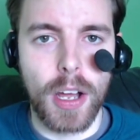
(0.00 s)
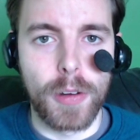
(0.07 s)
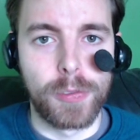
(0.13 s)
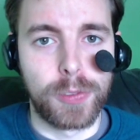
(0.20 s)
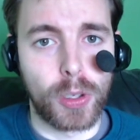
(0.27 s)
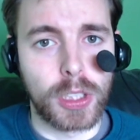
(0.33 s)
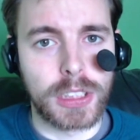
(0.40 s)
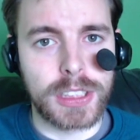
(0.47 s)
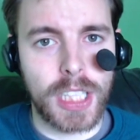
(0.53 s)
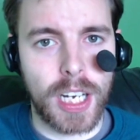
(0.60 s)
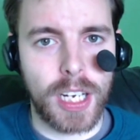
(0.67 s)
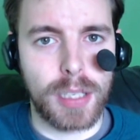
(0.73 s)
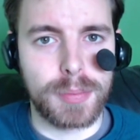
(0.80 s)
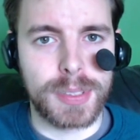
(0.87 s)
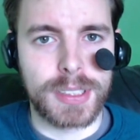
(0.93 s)
full
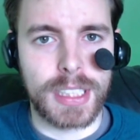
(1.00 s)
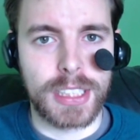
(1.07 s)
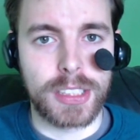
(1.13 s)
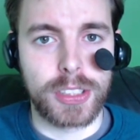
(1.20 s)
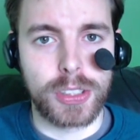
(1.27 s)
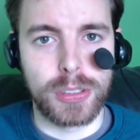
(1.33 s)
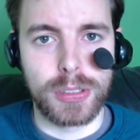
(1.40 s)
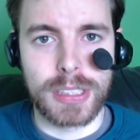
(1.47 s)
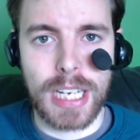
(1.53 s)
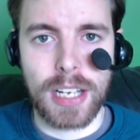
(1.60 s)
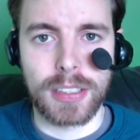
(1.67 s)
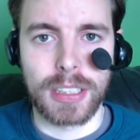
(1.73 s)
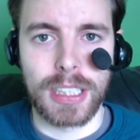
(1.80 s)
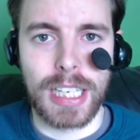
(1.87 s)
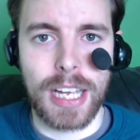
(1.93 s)
time since
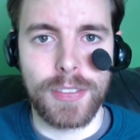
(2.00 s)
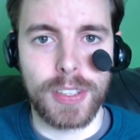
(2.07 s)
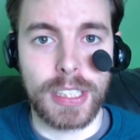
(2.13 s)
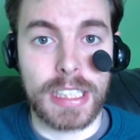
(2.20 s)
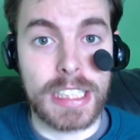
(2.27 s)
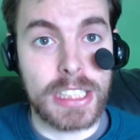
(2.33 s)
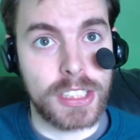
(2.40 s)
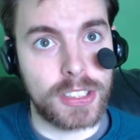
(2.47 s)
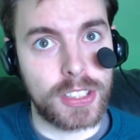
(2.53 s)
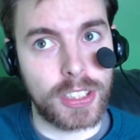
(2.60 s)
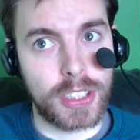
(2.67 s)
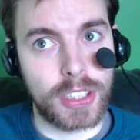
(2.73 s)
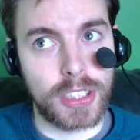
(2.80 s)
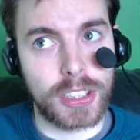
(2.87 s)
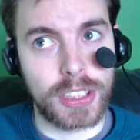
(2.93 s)
2011,
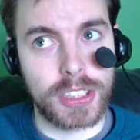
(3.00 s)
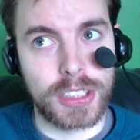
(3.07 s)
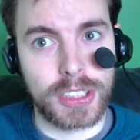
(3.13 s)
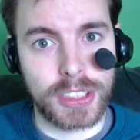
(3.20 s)
Easter,